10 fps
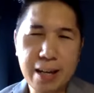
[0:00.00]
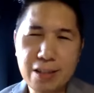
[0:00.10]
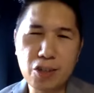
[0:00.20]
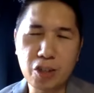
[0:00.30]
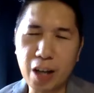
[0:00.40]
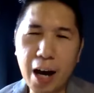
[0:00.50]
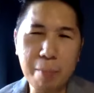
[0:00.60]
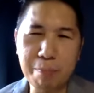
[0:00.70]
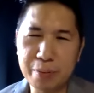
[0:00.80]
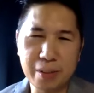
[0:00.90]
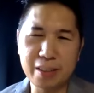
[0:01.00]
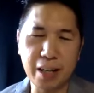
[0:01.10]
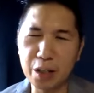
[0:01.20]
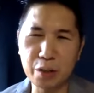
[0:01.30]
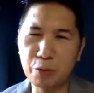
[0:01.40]
stop the
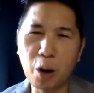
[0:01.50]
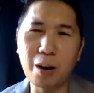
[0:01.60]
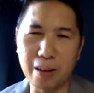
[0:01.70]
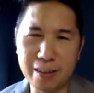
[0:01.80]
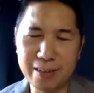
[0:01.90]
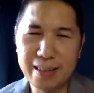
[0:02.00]
tug of war.